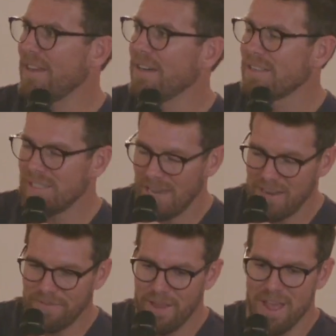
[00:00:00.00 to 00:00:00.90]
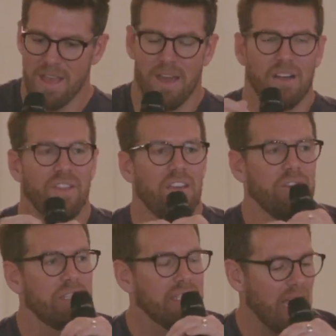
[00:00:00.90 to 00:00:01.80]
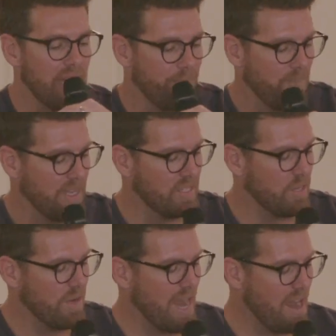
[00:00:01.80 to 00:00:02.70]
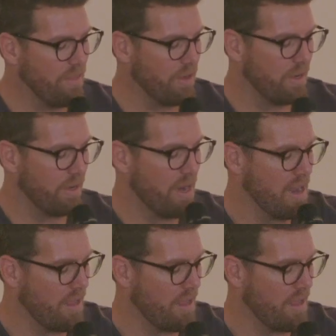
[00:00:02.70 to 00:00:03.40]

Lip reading: They are safe on the other side. And so now they're